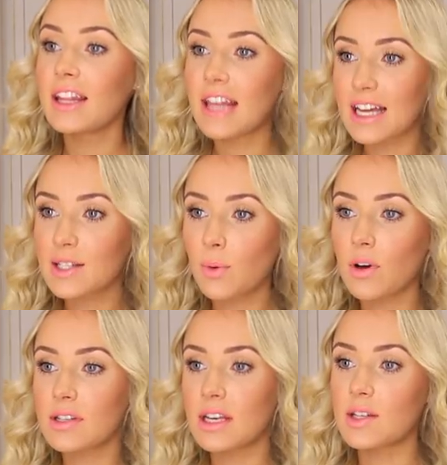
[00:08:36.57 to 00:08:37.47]
That's
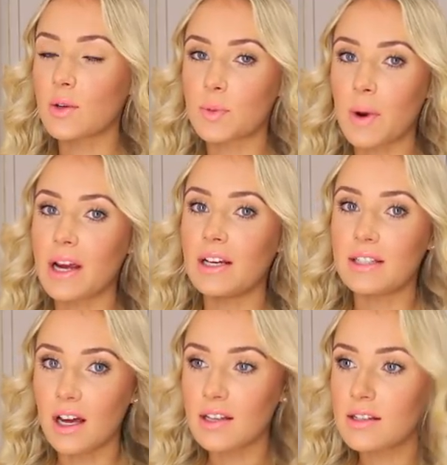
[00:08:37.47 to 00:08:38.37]
what sea salt spray
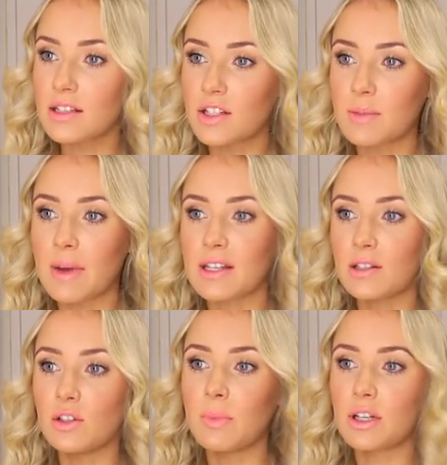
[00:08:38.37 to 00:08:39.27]
does. It just makes
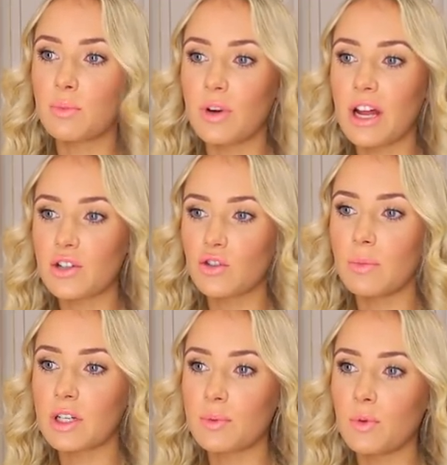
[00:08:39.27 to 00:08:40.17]
it look much more
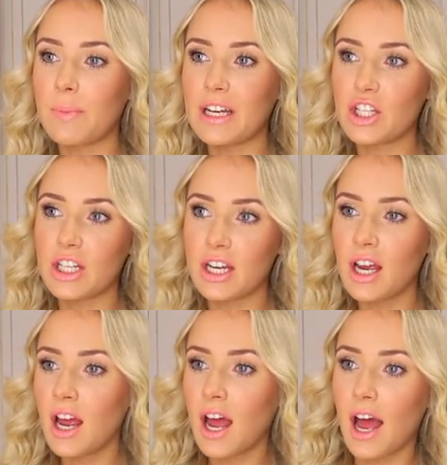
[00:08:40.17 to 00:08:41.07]
natural, much more
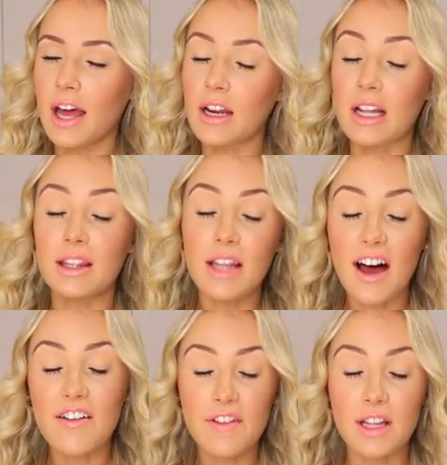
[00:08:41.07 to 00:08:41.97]
beachy, and I
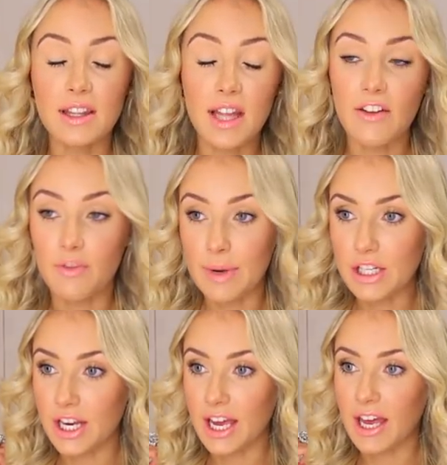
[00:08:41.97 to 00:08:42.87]
love
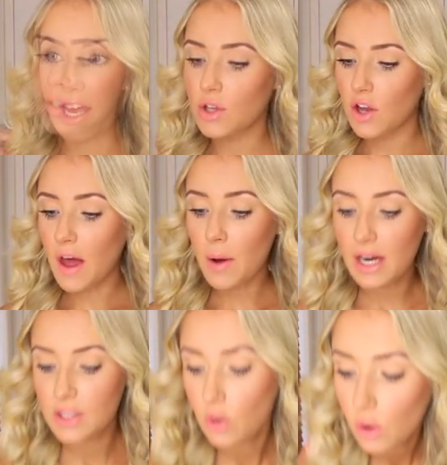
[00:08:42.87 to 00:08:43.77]
beachy hair. So that
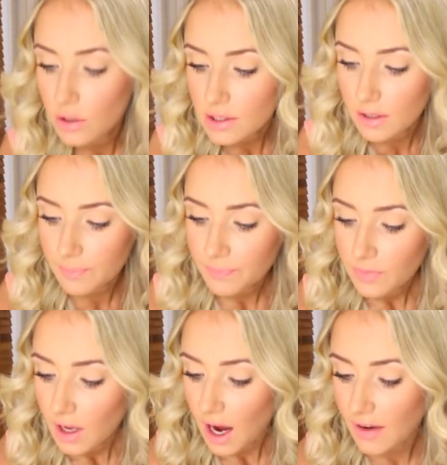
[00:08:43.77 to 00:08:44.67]
one is awesome.
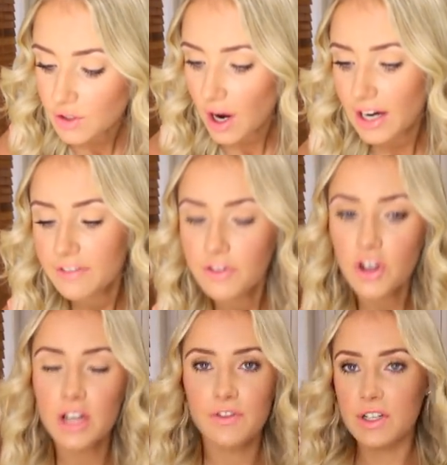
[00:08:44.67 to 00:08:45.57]
I've tried a
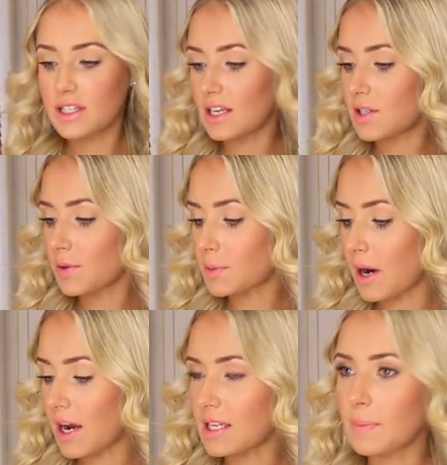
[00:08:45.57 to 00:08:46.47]
few different sea salt
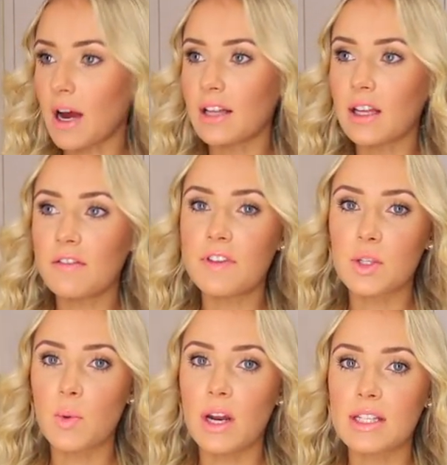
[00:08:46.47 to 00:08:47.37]
sprays, but I love this one.